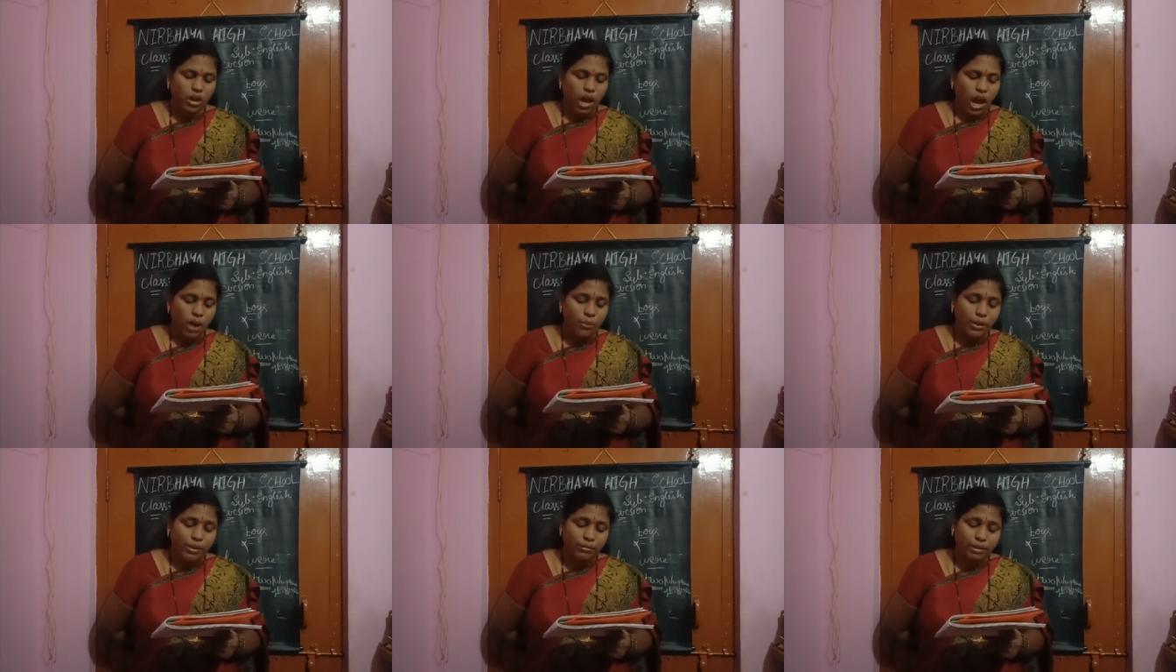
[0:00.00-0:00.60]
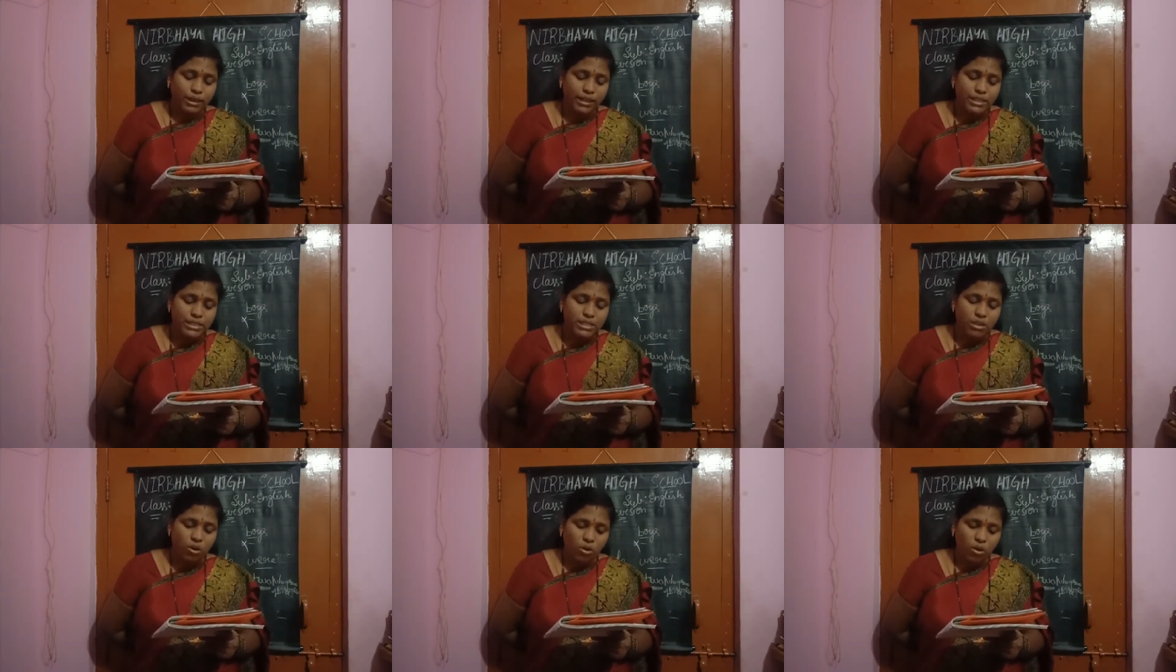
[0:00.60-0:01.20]
Our cricket,
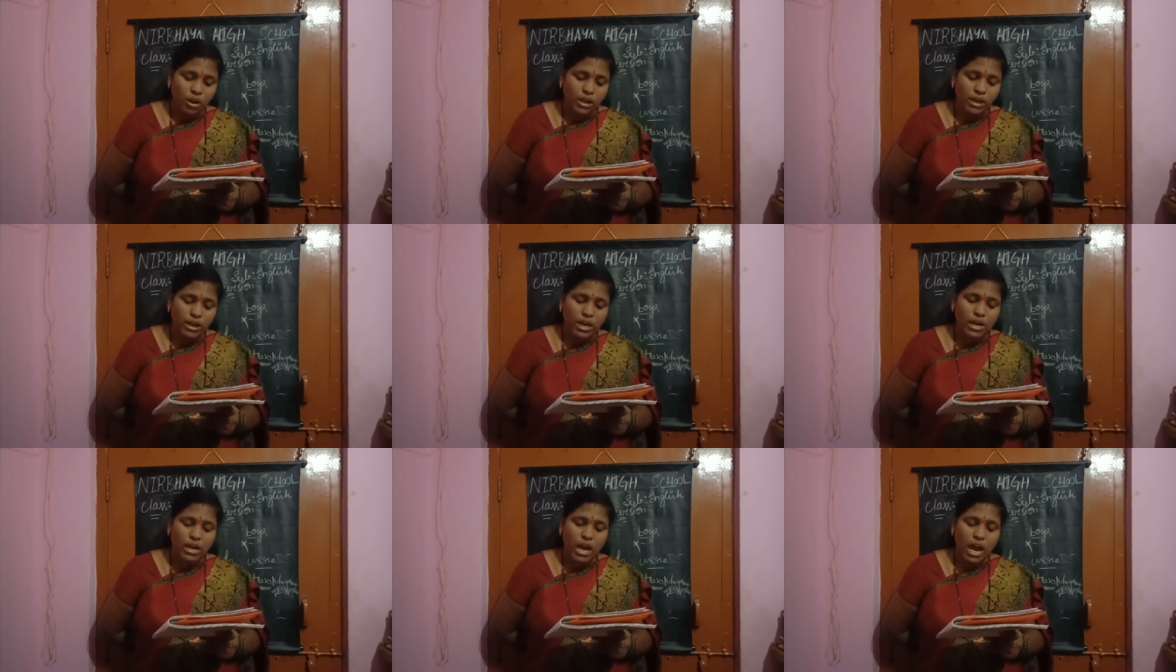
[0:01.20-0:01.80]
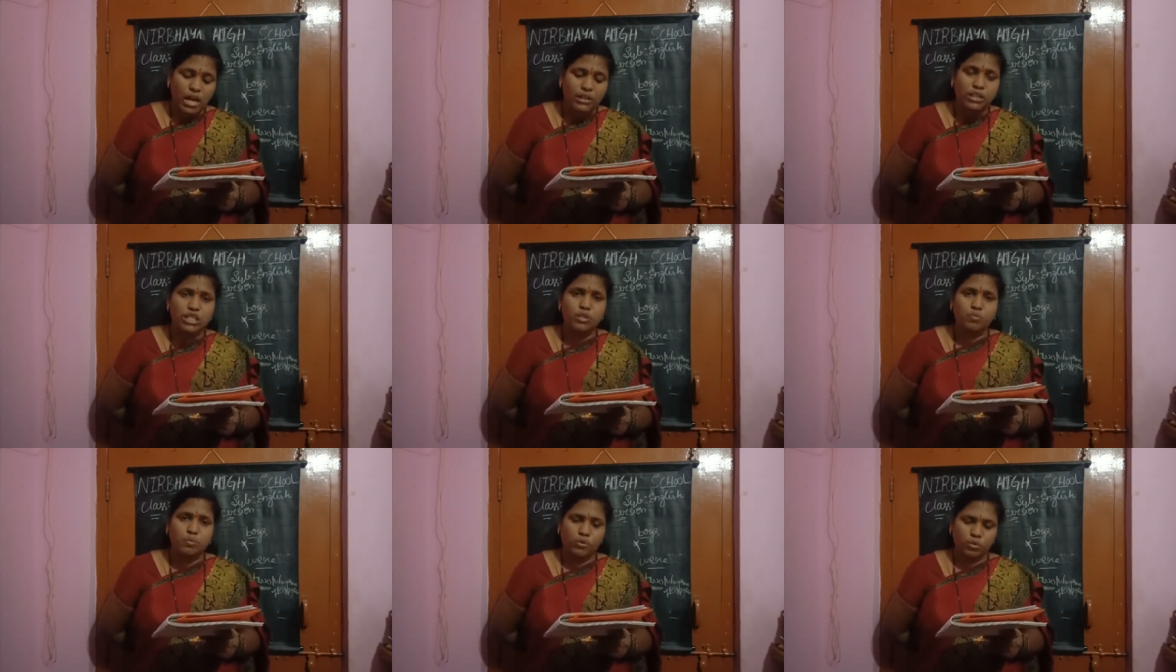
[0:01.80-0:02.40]
hockey and other
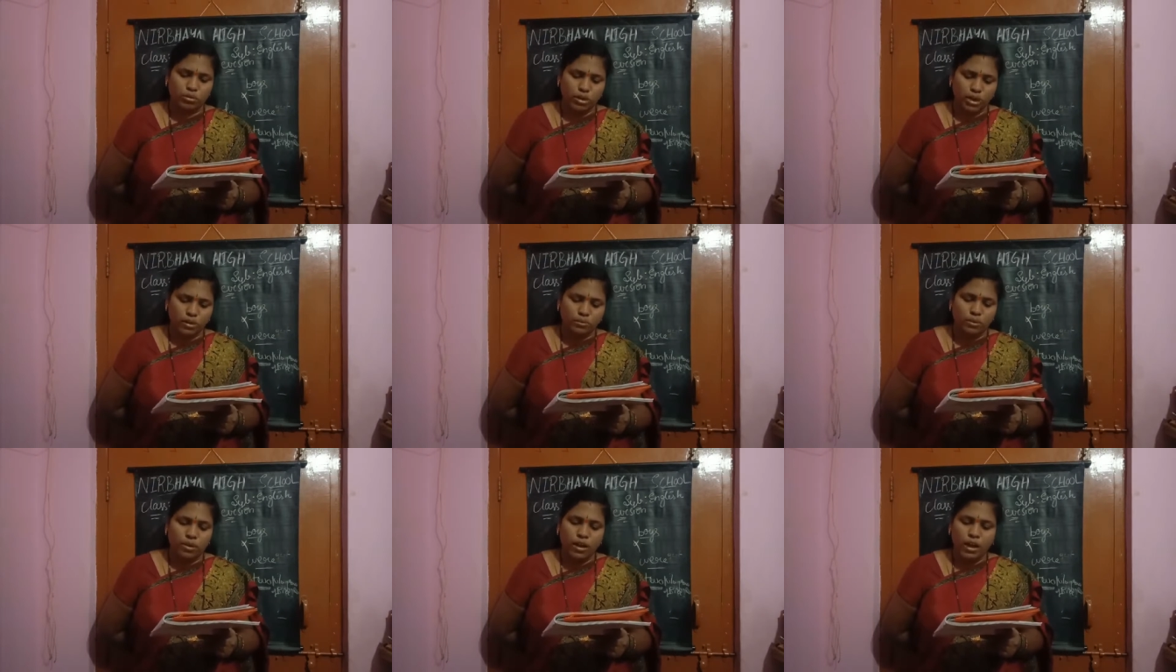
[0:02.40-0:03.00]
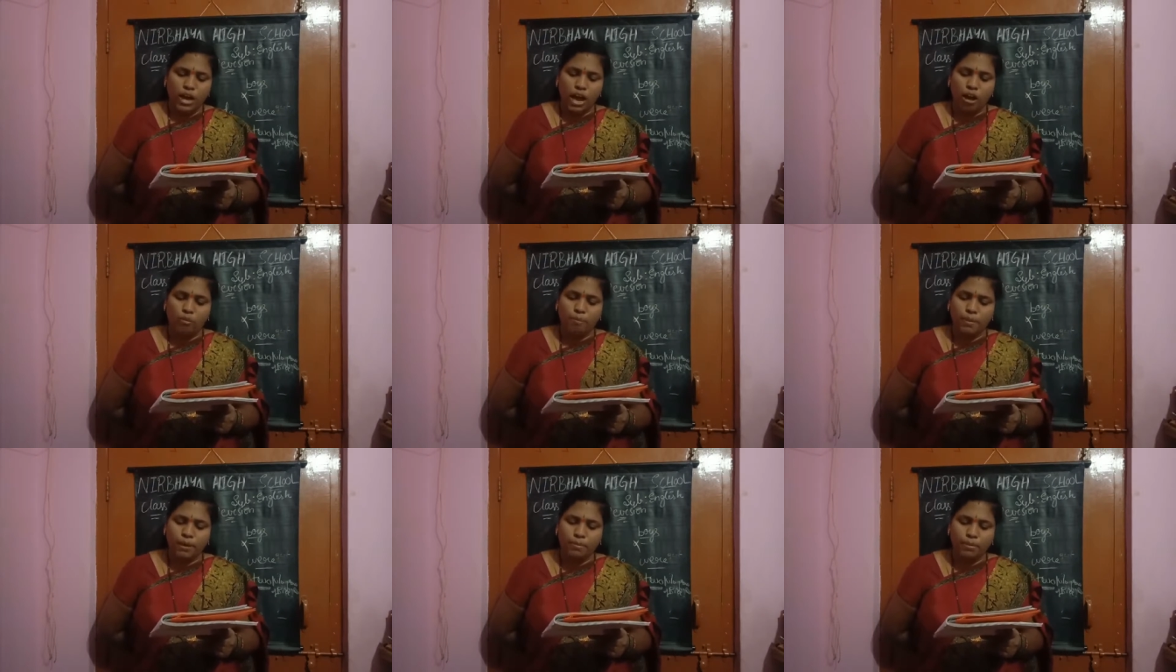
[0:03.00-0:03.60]
sport team have
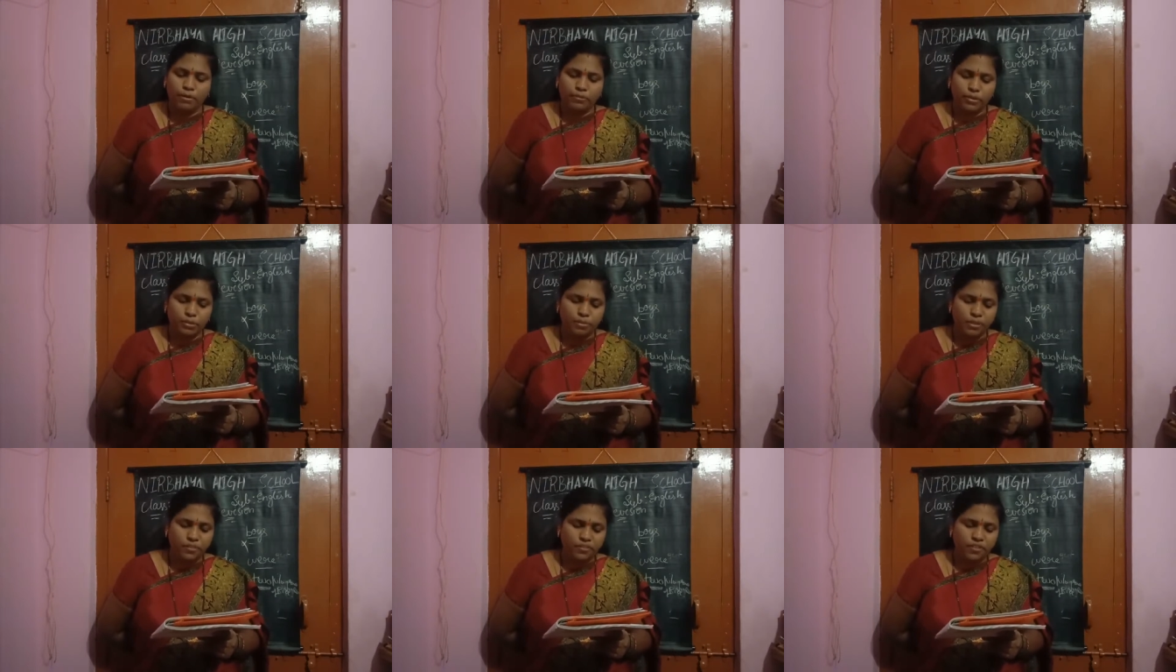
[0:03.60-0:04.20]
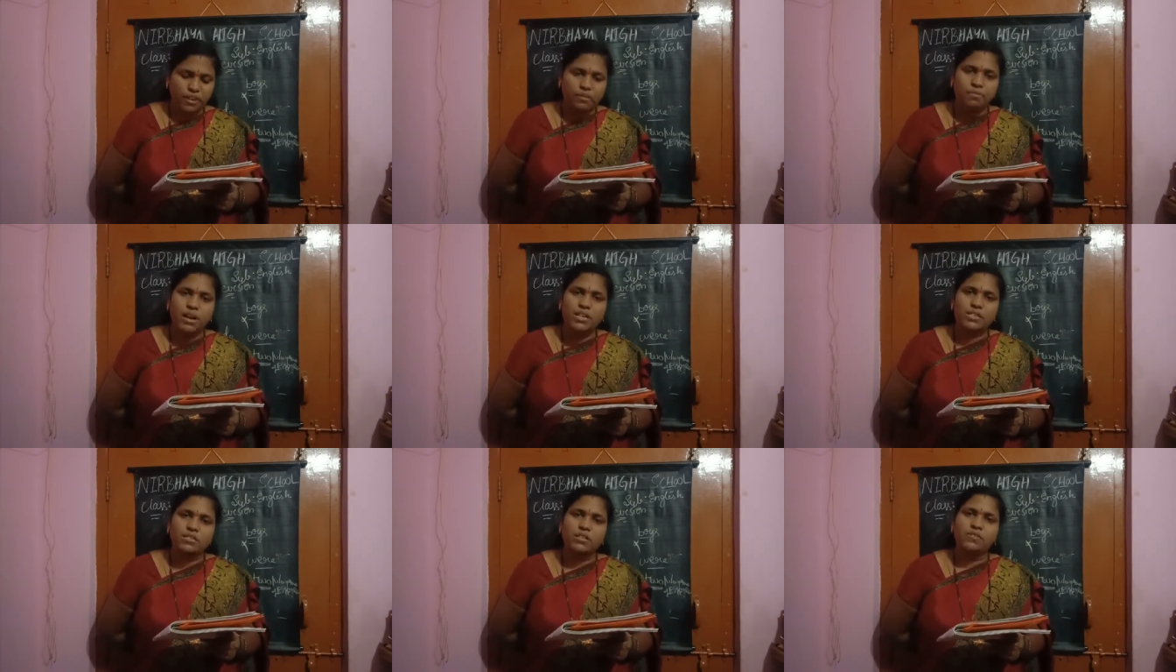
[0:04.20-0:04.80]
people from different
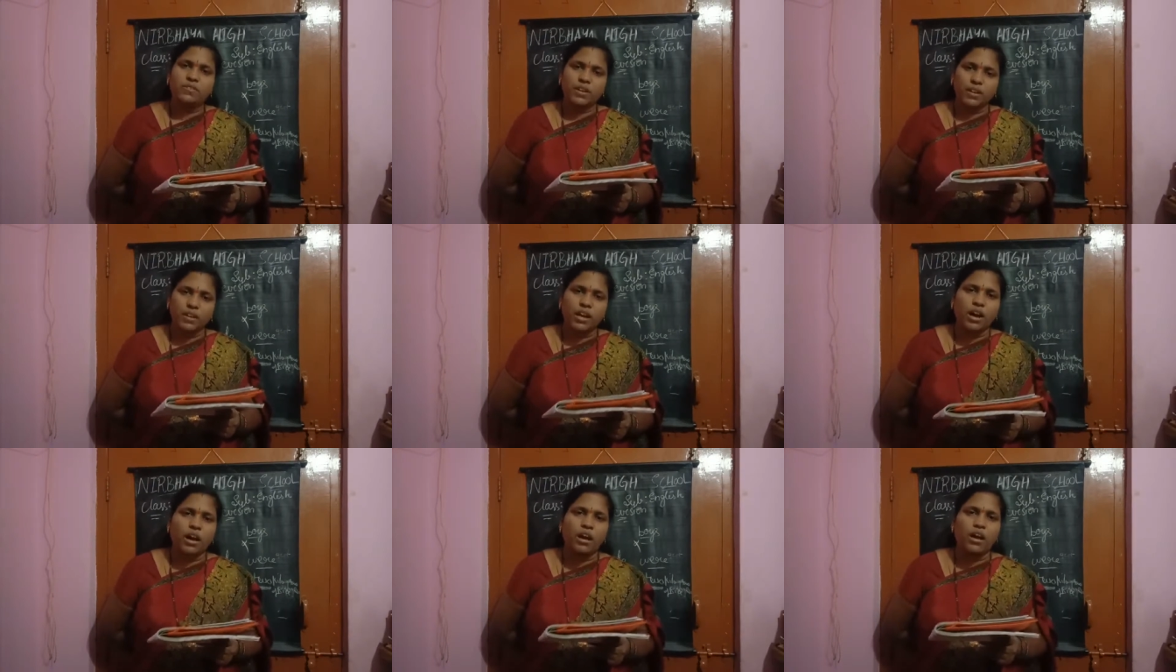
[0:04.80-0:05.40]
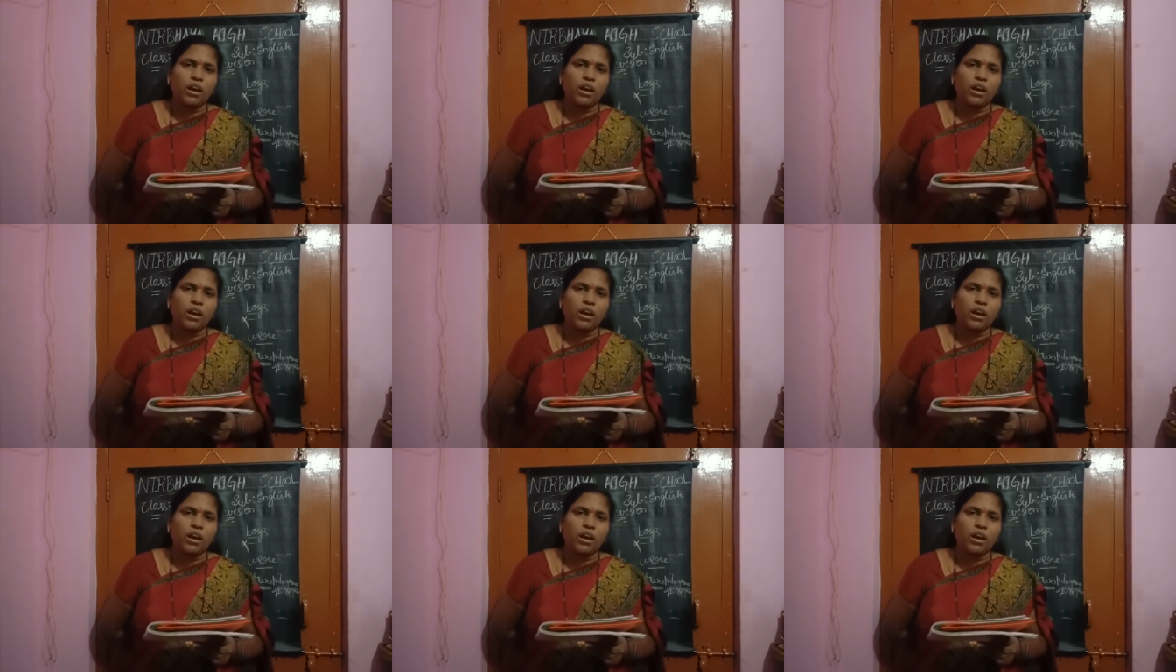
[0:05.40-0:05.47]
parts of India.